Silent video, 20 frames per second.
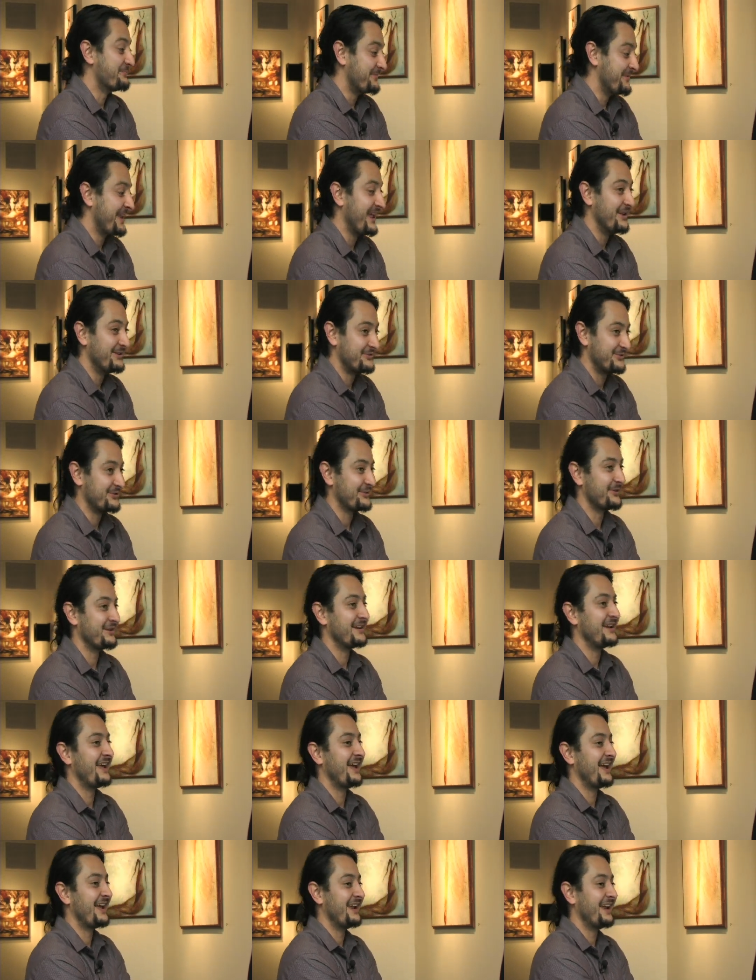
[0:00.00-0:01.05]
Nature
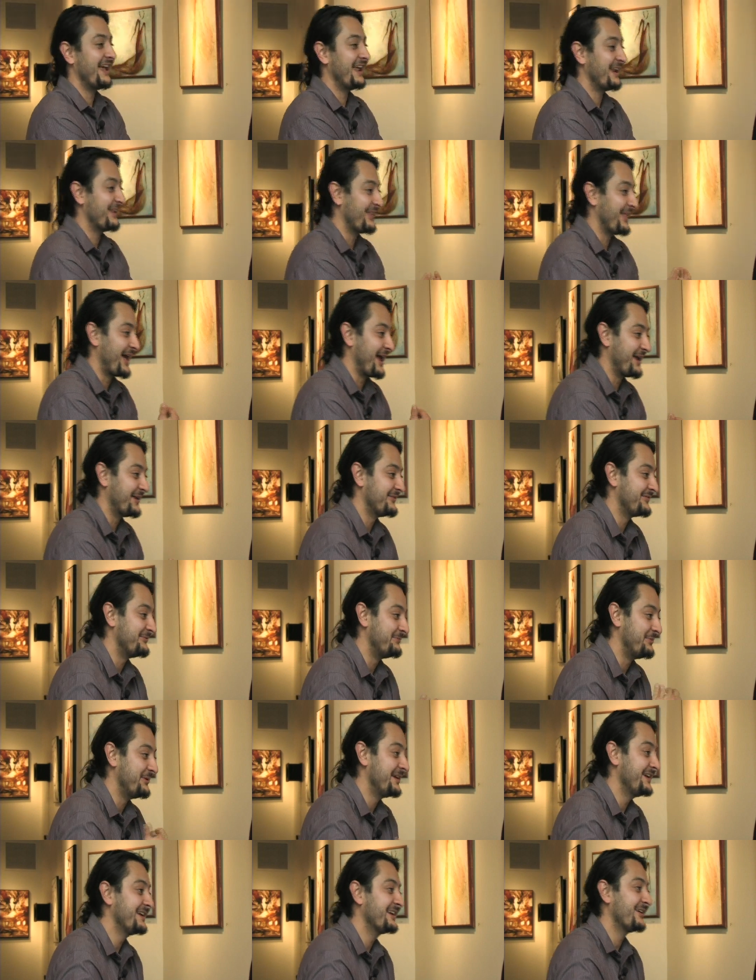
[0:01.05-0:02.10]
again, and life,
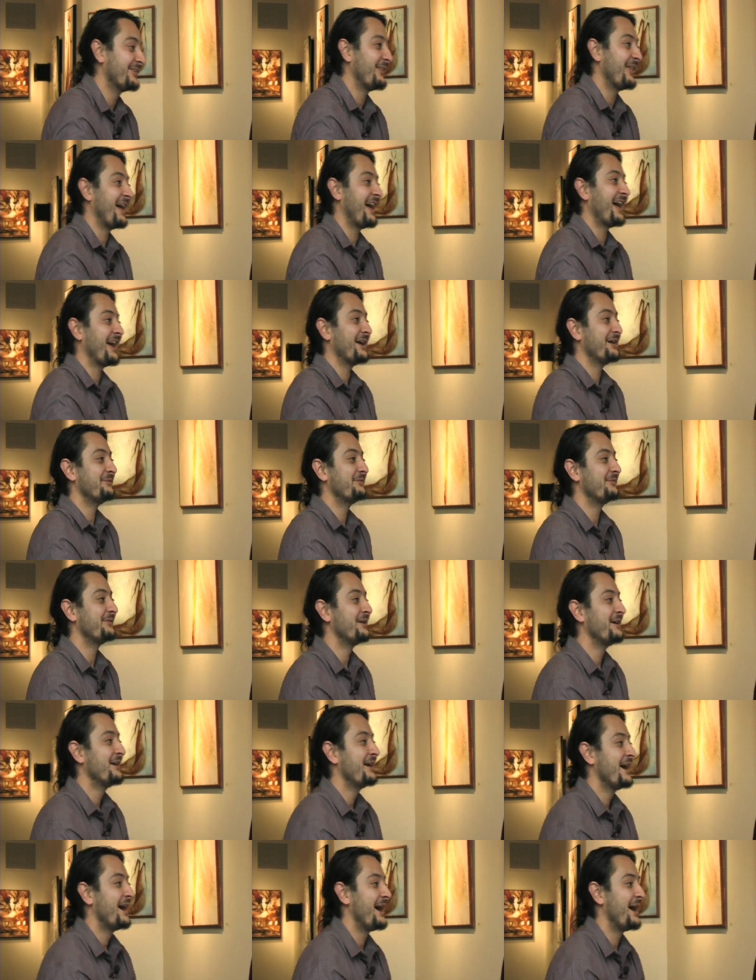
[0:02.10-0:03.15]
being alive,
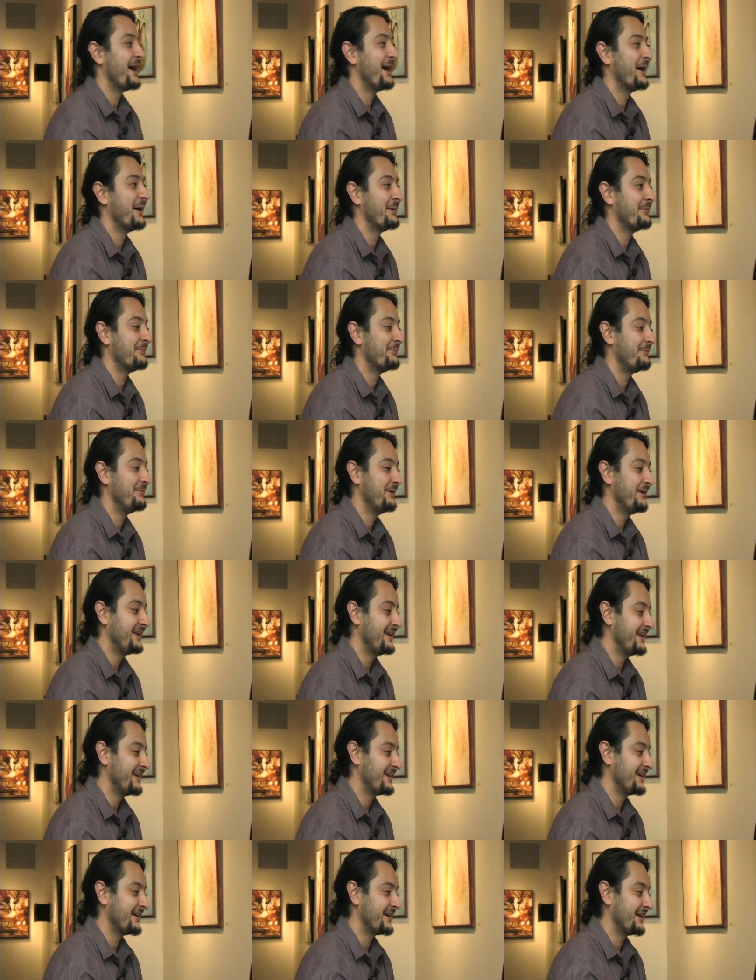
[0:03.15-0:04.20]

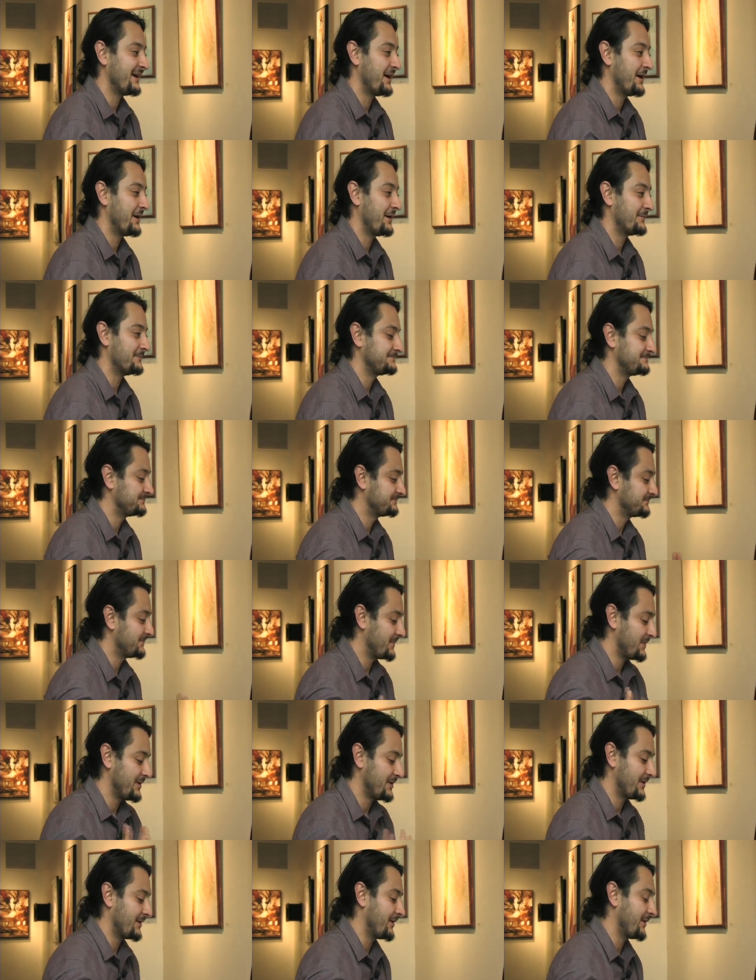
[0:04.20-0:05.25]
being
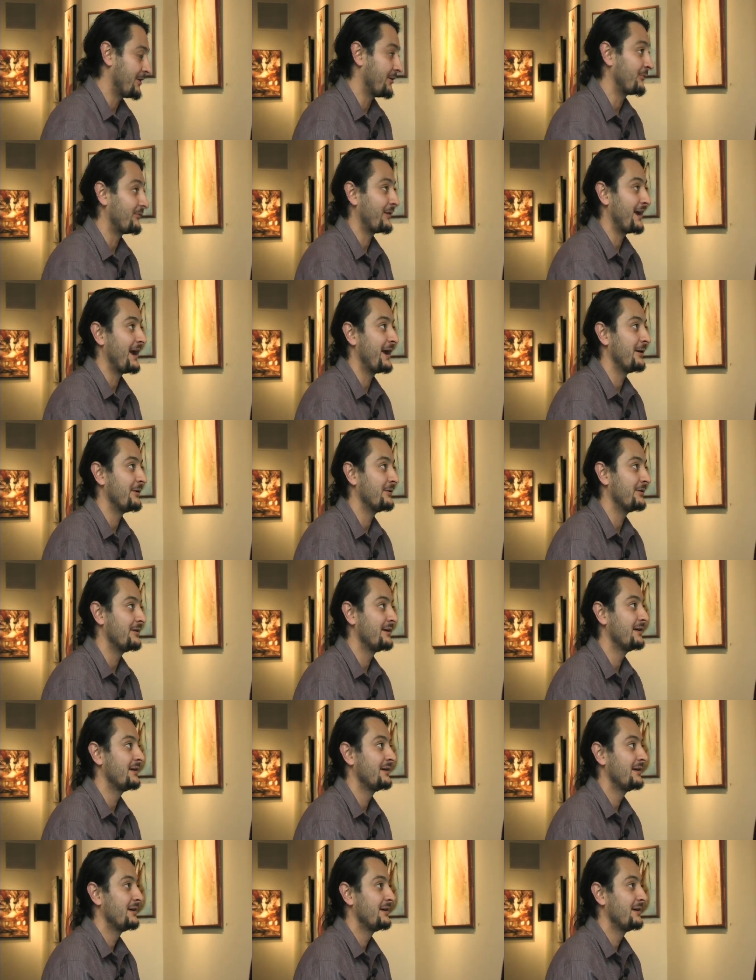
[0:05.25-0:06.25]
around